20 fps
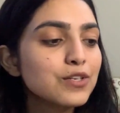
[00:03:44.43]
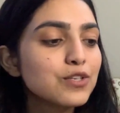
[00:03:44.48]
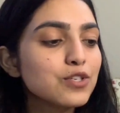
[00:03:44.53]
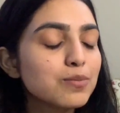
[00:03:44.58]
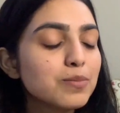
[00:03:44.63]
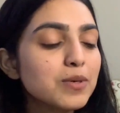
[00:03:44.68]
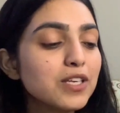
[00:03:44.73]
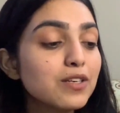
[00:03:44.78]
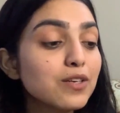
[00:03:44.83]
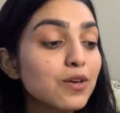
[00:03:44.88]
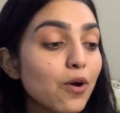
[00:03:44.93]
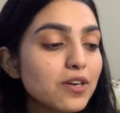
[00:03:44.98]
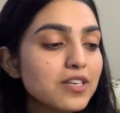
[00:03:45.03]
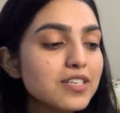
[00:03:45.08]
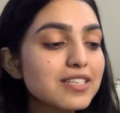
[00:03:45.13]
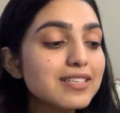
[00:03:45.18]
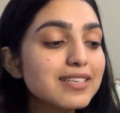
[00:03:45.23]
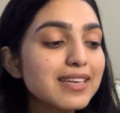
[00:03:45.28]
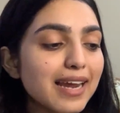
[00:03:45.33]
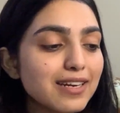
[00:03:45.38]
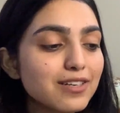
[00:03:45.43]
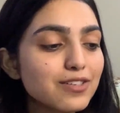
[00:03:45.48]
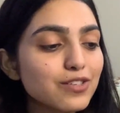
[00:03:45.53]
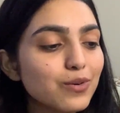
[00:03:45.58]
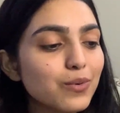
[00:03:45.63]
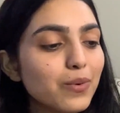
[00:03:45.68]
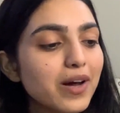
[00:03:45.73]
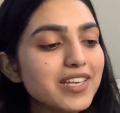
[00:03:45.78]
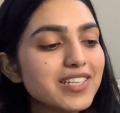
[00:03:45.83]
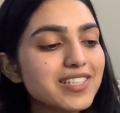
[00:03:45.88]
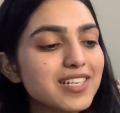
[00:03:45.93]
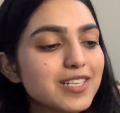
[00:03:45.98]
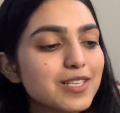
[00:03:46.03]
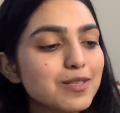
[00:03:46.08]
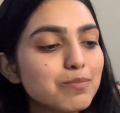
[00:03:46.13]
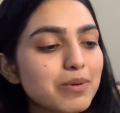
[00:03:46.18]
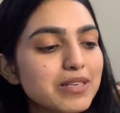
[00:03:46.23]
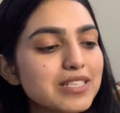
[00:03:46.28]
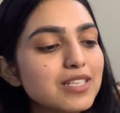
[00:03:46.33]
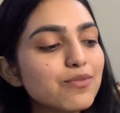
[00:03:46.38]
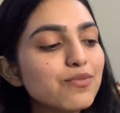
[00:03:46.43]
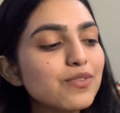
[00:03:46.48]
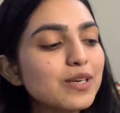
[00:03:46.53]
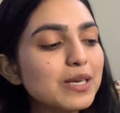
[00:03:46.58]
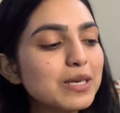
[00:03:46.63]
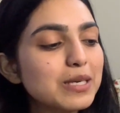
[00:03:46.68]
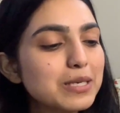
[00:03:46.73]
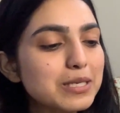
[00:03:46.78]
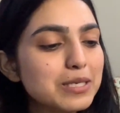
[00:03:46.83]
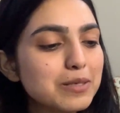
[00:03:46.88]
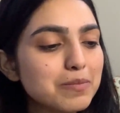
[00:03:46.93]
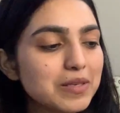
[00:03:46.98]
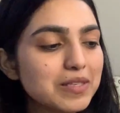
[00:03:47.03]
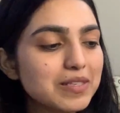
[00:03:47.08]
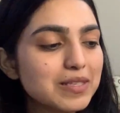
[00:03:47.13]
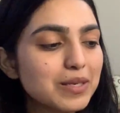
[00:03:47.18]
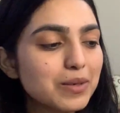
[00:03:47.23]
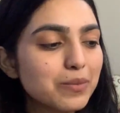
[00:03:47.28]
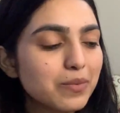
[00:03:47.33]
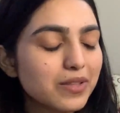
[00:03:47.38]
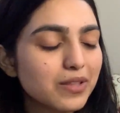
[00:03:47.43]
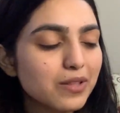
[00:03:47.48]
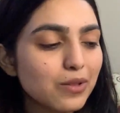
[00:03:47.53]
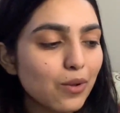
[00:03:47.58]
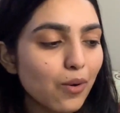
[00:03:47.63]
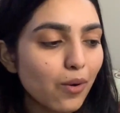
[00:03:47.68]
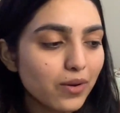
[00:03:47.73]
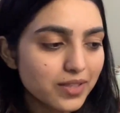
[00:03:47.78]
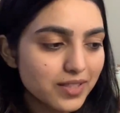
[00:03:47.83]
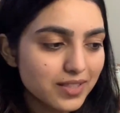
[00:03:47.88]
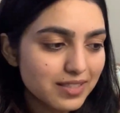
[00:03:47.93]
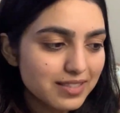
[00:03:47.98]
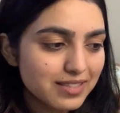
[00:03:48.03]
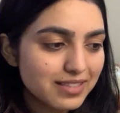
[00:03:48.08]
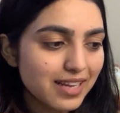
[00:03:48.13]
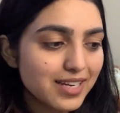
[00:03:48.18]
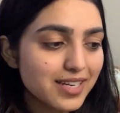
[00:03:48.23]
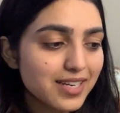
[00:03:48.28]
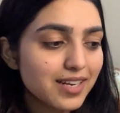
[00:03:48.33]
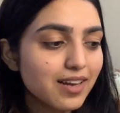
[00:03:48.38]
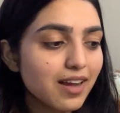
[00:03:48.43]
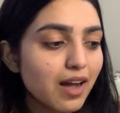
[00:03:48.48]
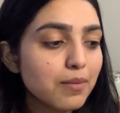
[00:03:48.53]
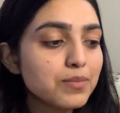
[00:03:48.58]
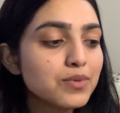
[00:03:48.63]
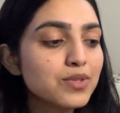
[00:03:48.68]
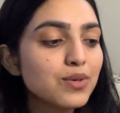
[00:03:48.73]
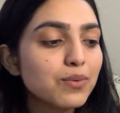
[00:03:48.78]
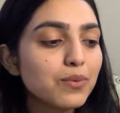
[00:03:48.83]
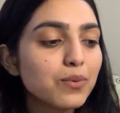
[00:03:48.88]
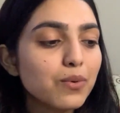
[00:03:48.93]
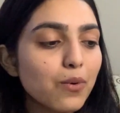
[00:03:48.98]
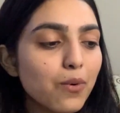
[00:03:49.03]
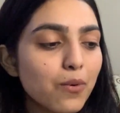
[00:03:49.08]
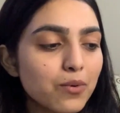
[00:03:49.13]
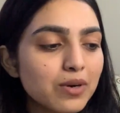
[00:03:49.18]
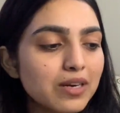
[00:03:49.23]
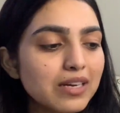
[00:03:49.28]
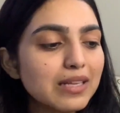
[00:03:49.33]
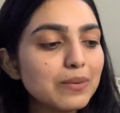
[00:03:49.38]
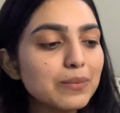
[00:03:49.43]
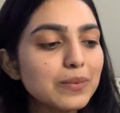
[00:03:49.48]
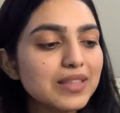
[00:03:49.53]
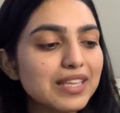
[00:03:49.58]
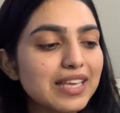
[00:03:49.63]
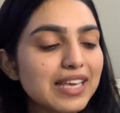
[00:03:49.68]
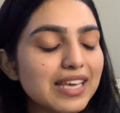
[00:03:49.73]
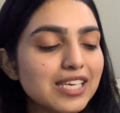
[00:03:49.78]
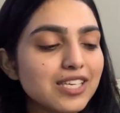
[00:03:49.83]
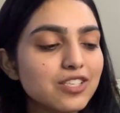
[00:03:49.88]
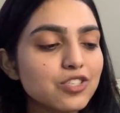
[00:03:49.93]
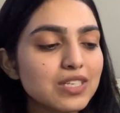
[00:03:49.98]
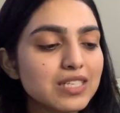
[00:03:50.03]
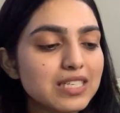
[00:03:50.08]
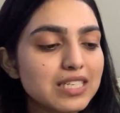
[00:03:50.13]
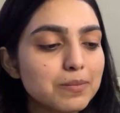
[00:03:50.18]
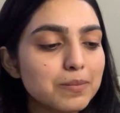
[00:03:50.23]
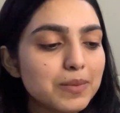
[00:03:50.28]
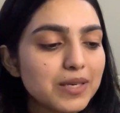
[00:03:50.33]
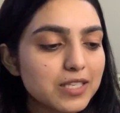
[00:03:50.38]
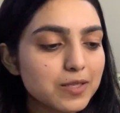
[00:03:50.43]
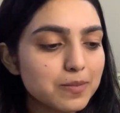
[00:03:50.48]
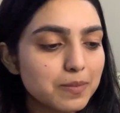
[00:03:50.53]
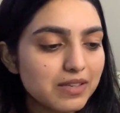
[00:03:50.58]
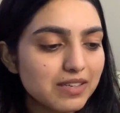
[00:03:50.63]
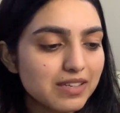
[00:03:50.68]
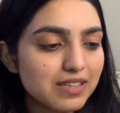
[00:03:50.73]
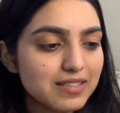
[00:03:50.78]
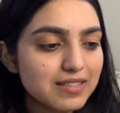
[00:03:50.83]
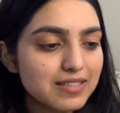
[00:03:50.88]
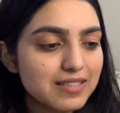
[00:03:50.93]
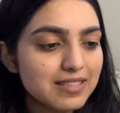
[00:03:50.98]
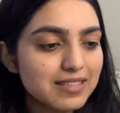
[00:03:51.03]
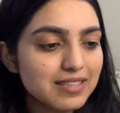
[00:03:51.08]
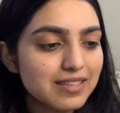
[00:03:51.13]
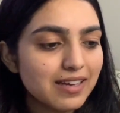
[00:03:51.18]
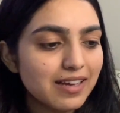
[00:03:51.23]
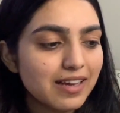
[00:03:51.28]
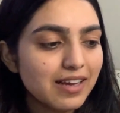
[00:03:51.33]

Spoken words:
to be not dead requires a specific intimacy with loss that comes only with age and deep experience.